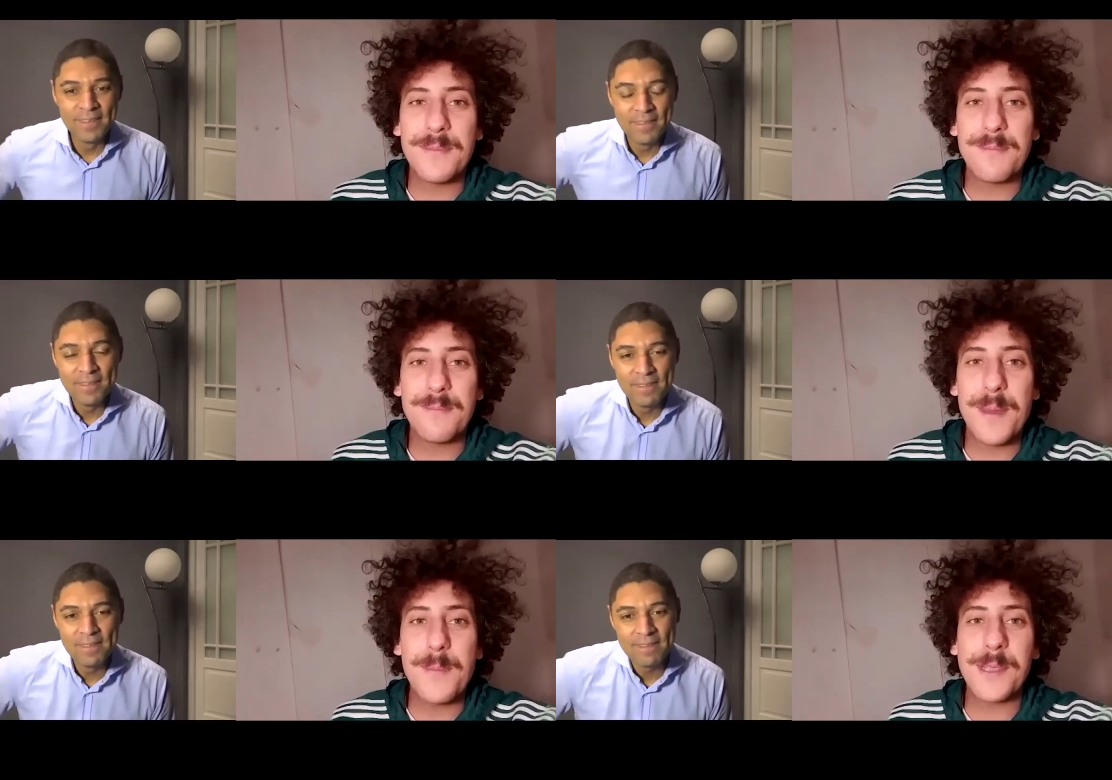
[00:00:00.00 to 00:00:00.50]

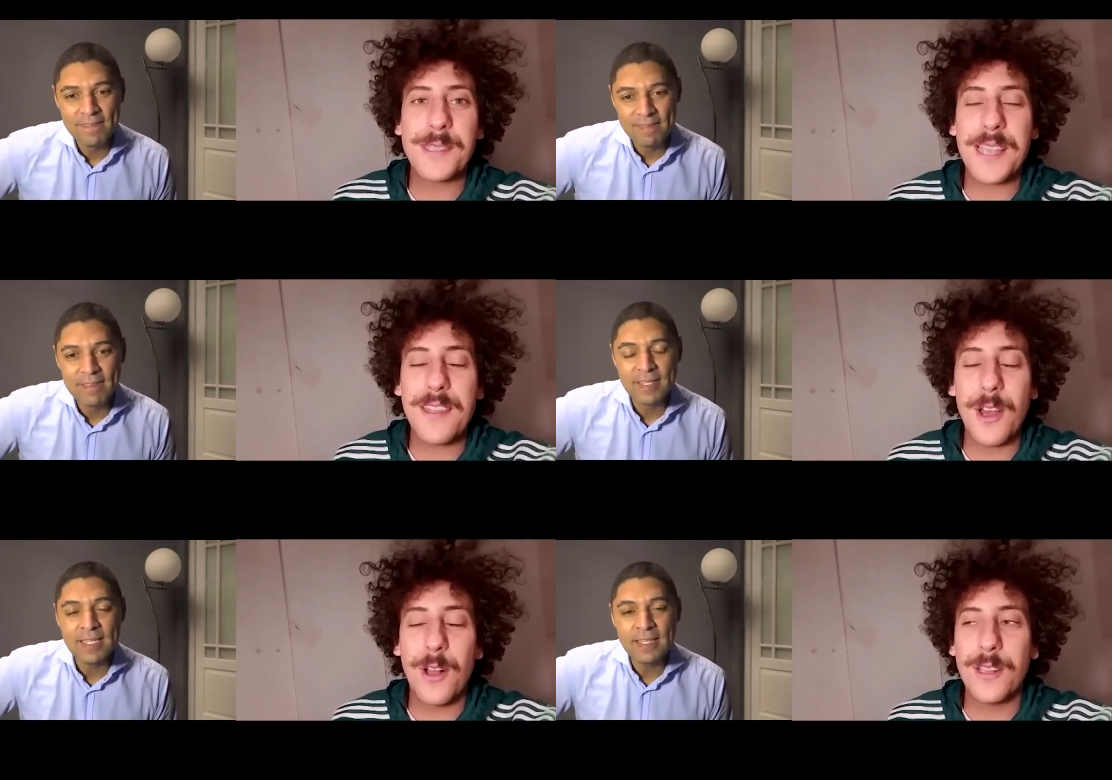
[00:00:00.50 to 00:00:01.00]
Speaker 1: people say
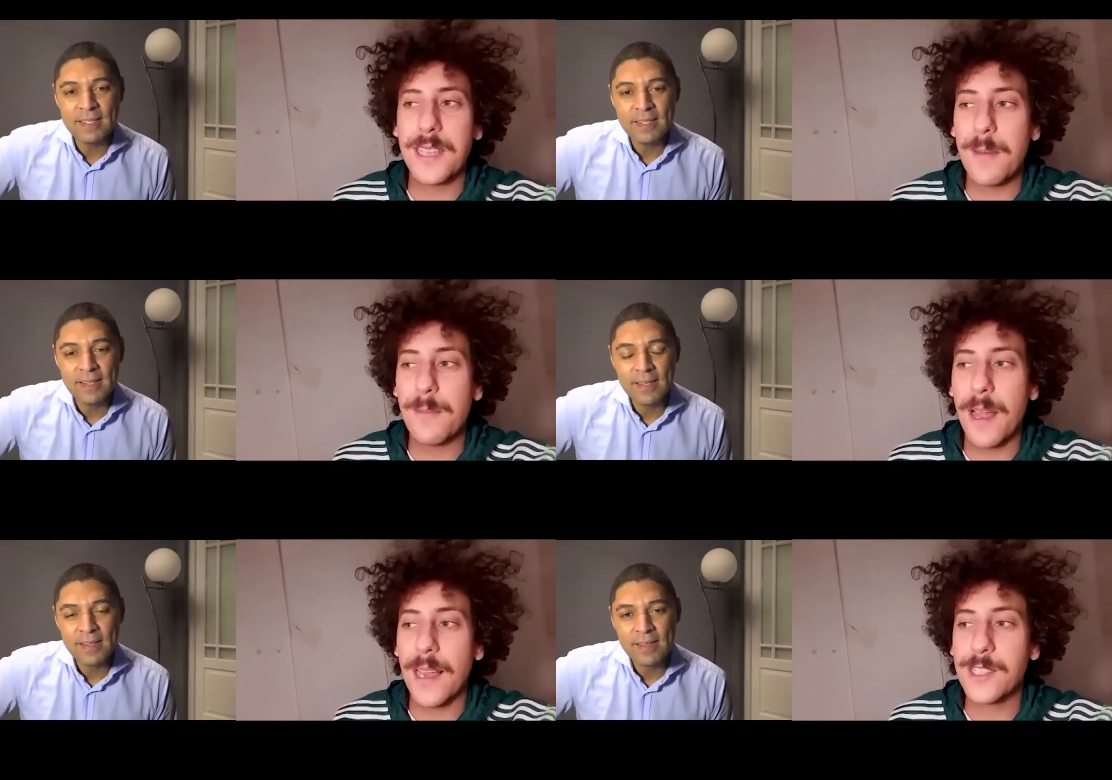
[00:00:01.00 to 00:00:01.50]
the whole
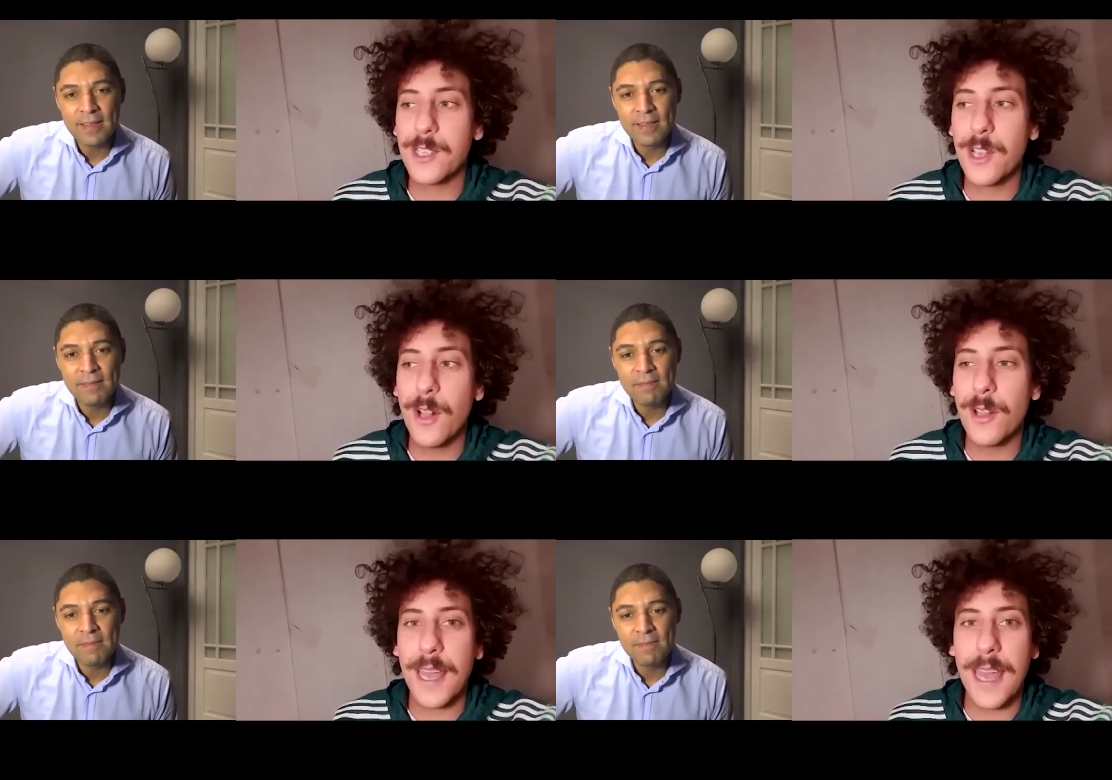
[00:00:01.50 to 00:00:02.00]
time like,
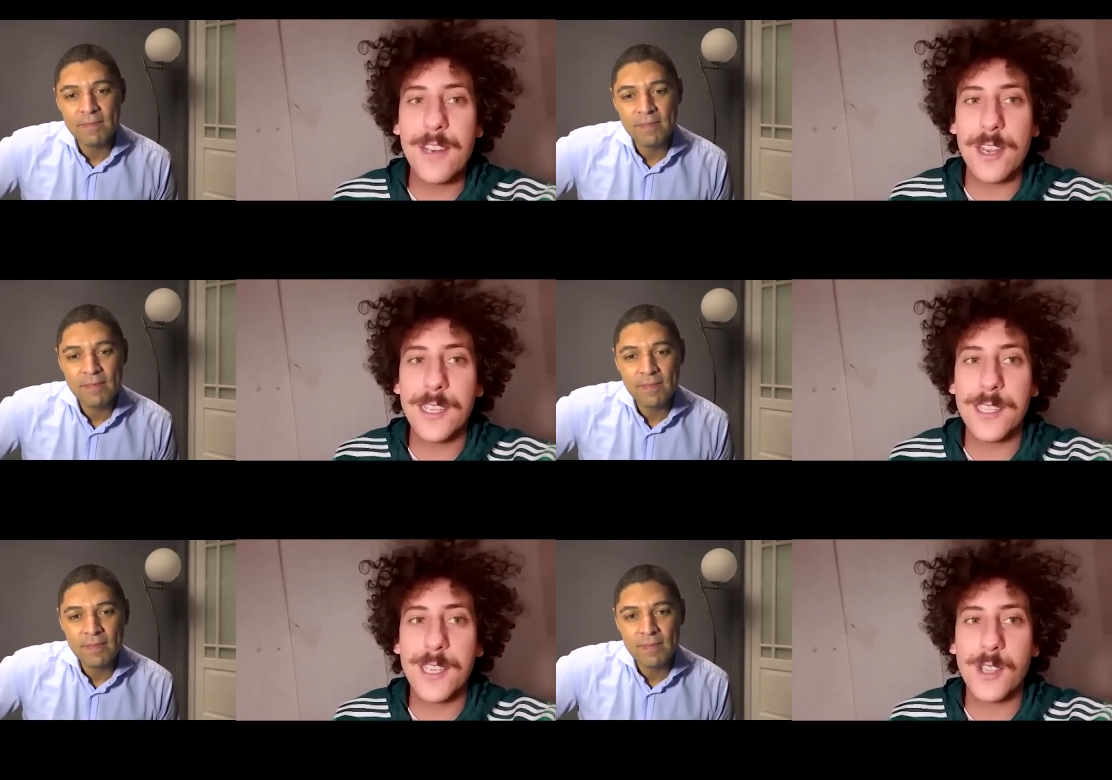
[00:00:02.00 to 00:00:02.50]
Schalk,
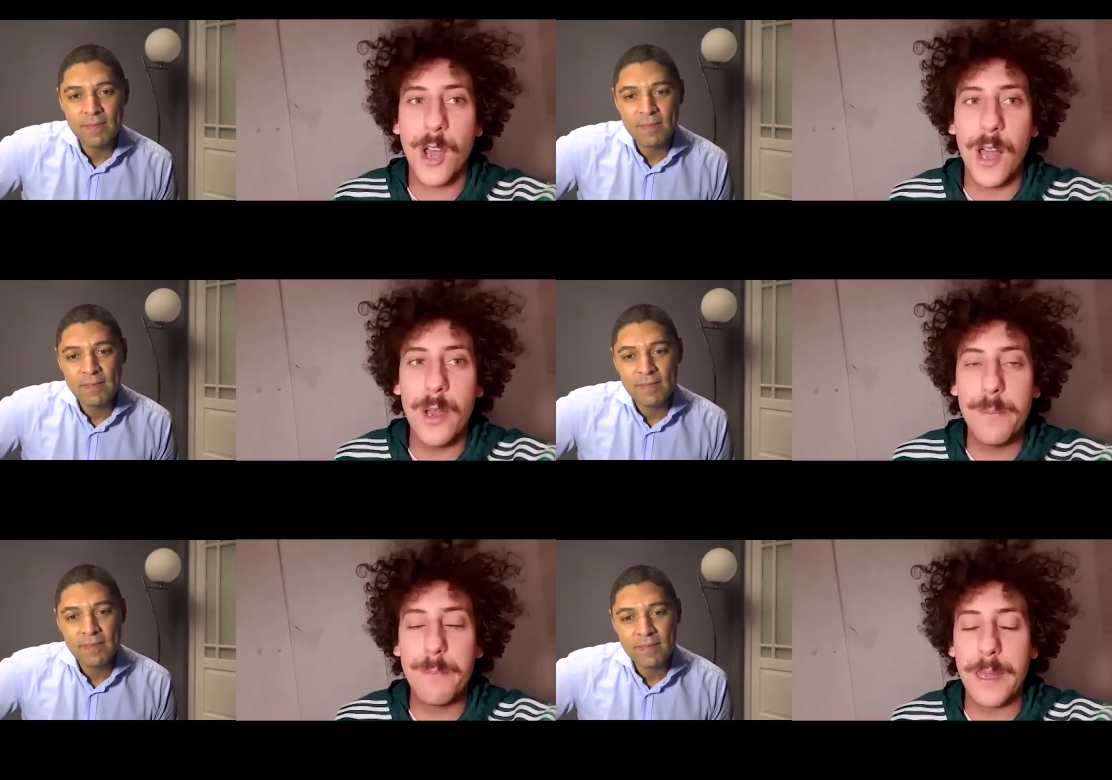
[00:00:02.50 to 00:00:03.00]
hairdressers are
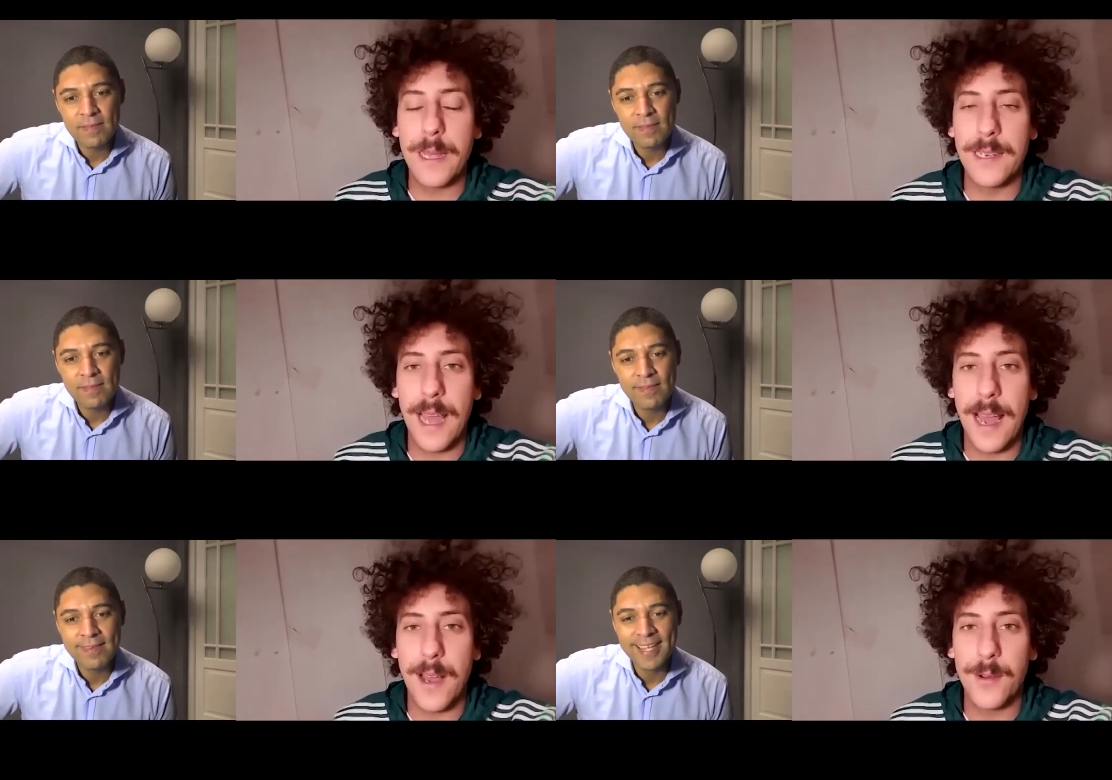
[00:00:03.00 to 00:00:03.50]
open
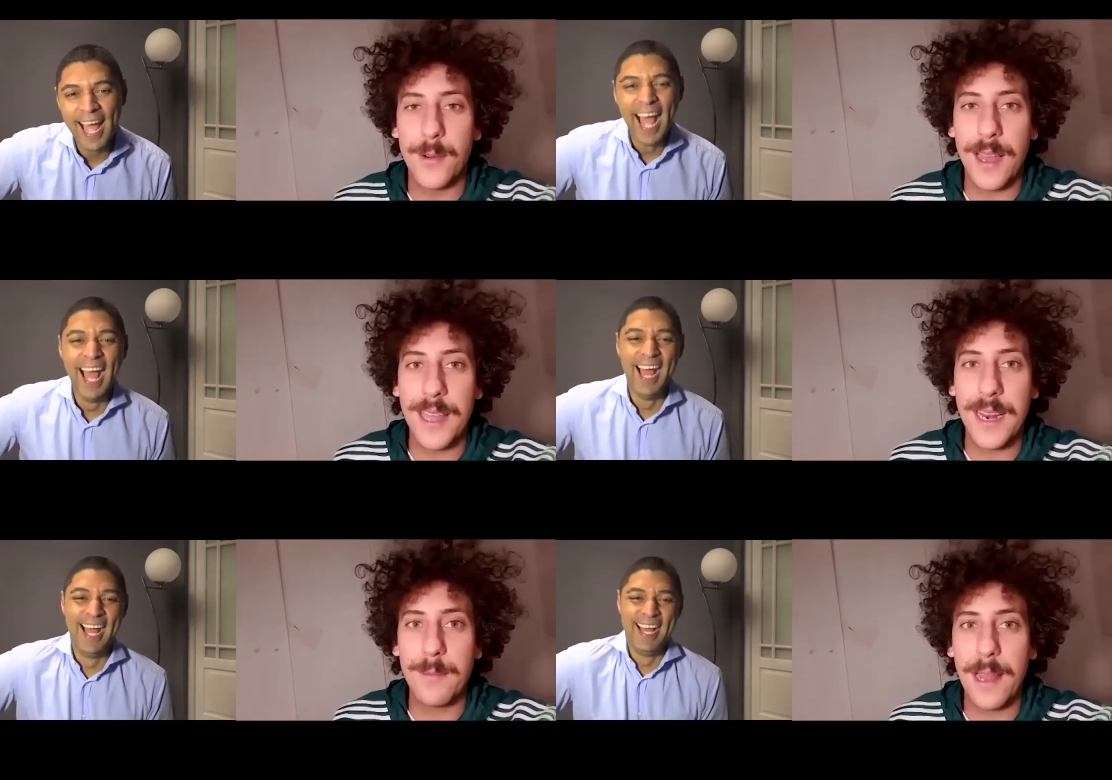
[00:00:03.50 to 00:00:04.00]
now,
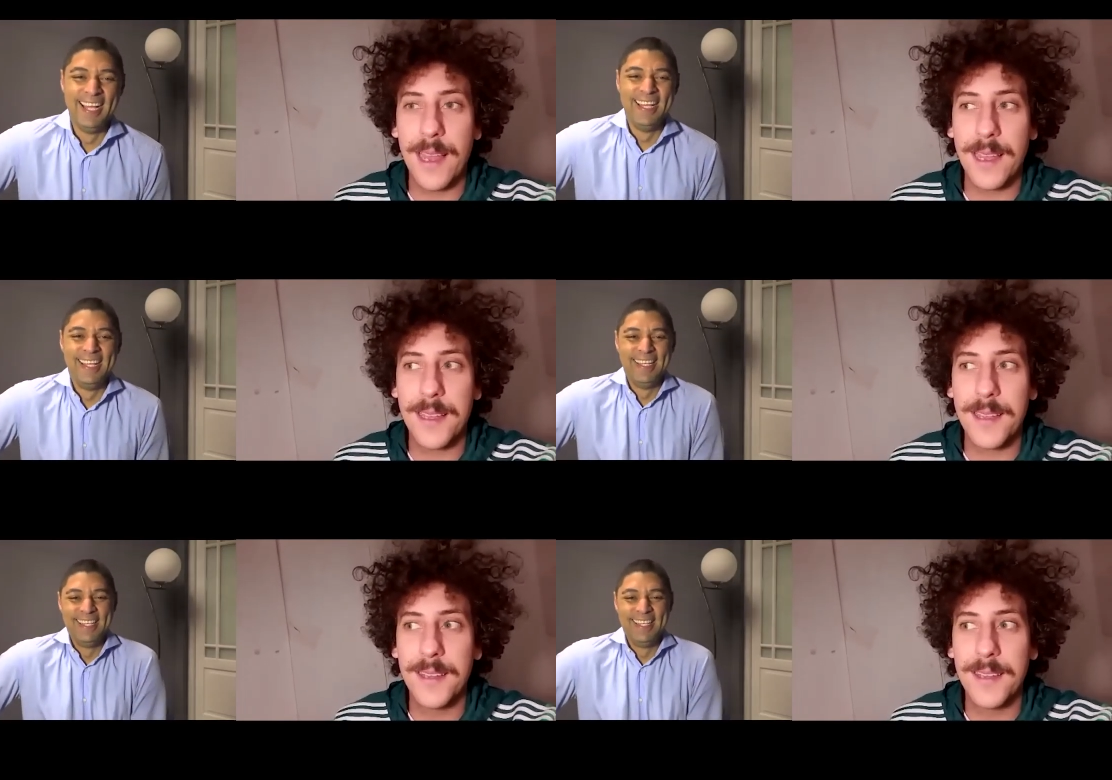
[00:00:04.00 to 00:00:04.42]
and I'm like,